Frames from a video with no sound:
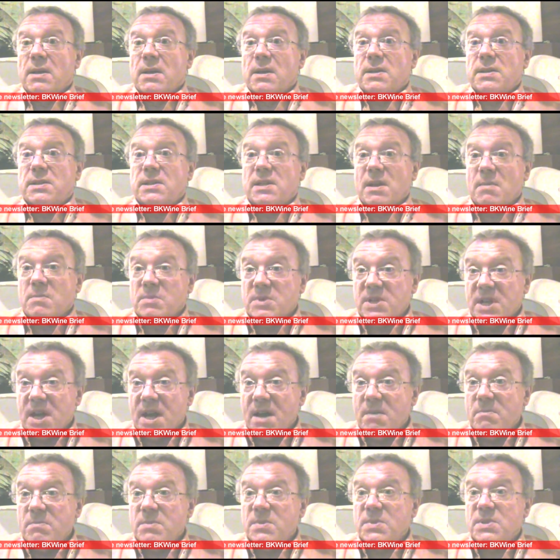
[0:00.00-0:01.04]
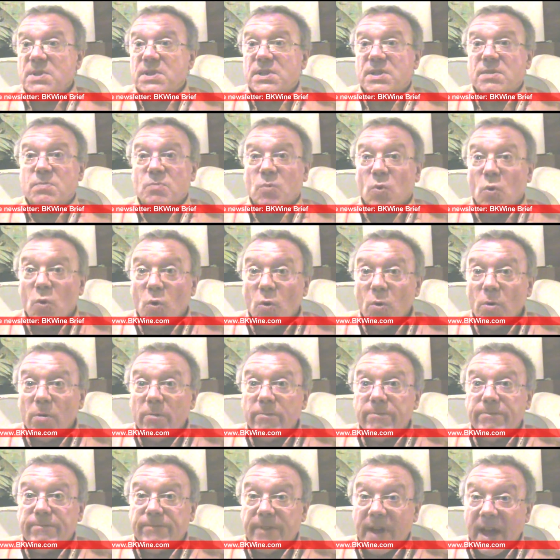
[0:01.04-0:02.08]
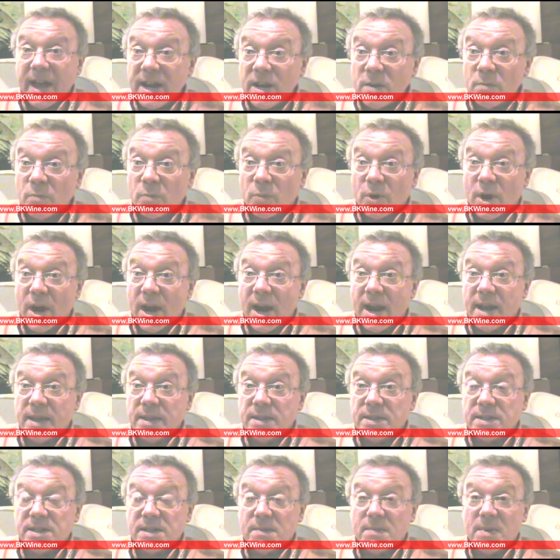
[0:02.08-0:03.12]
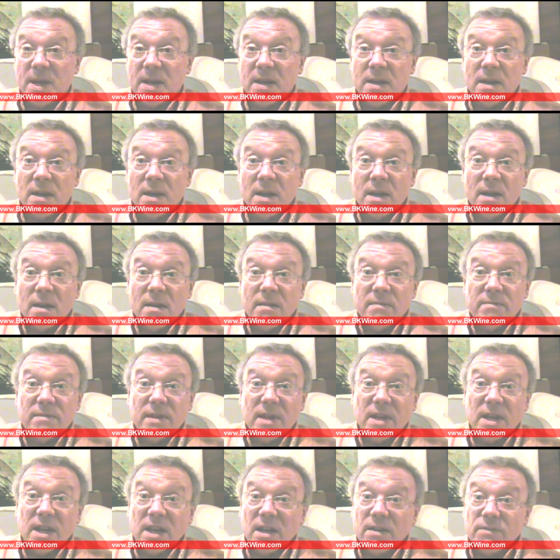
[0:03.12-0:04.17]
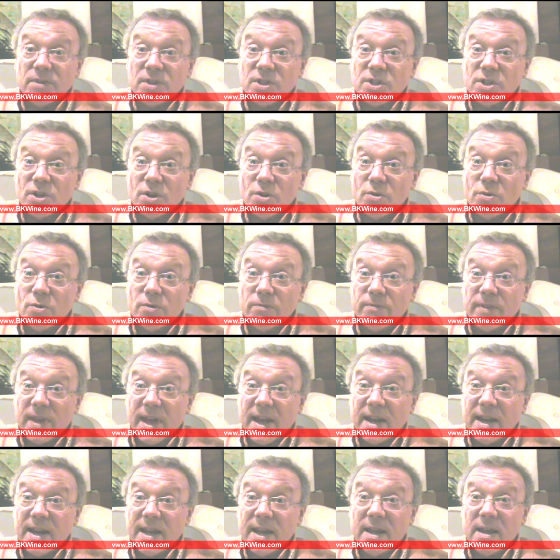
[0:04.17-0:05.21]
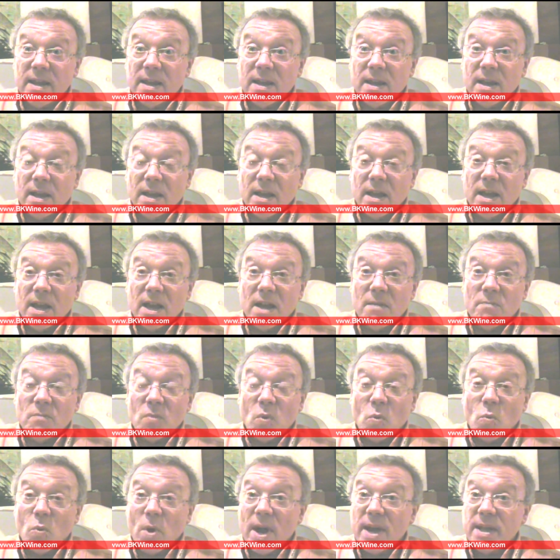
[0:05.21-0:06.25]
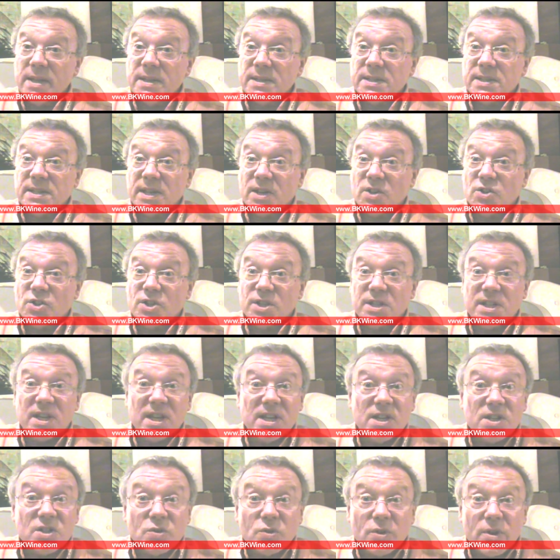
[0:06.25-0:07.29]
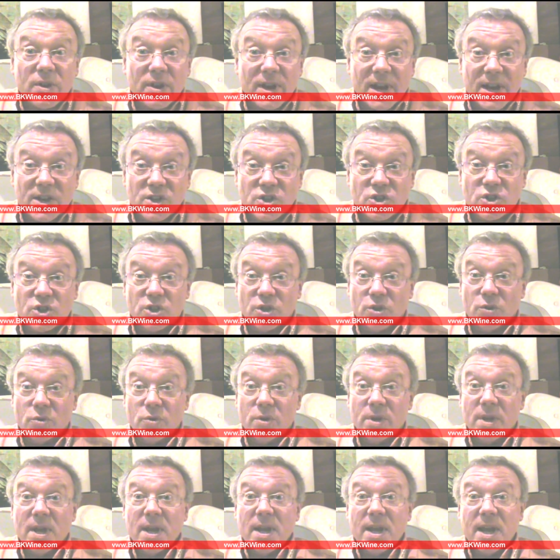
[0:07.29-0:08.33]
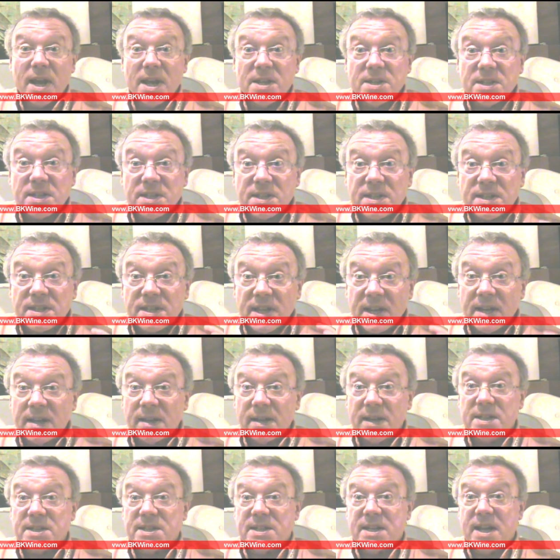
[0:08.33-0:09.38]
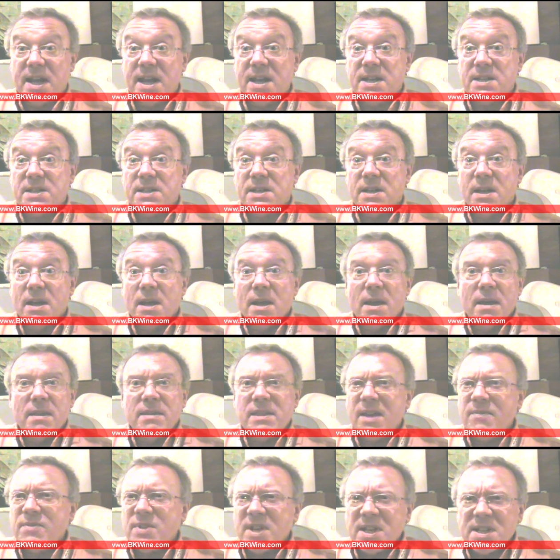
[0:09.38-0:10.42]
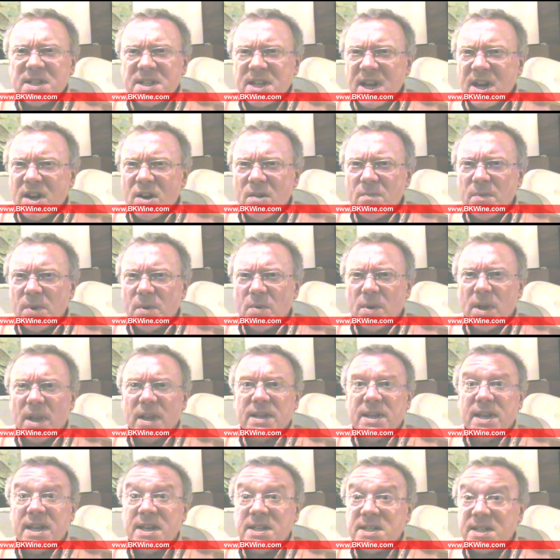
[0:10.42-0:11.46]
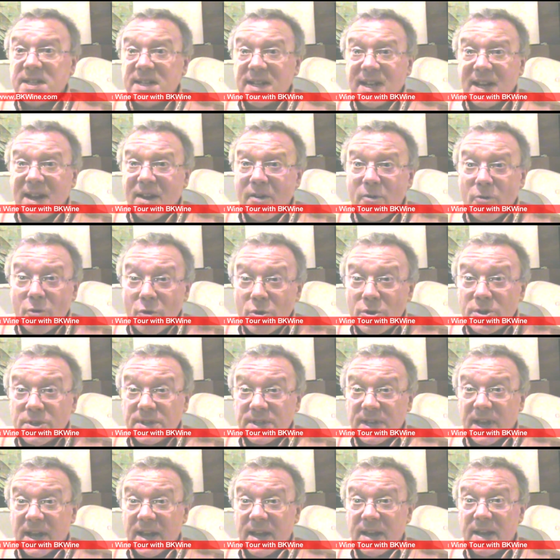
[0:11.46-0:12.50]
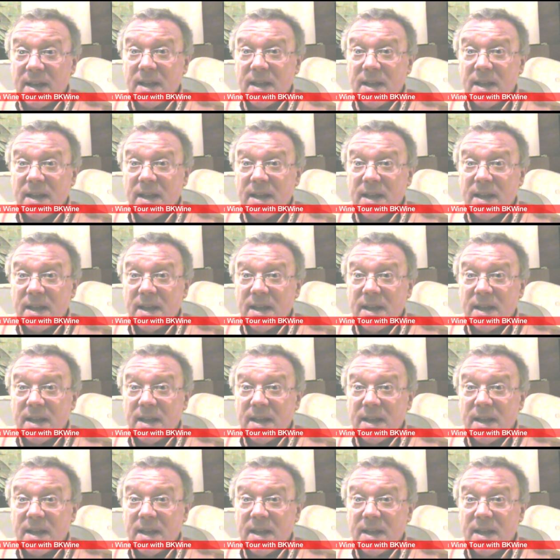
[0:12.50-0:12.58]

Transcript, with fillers: sometimes small, fine brands. I mean, thinking of the Douro Valley, um, wines such as Quinta do Crasto It's a single estate. They've done terribly well. Quinta de la Rosa.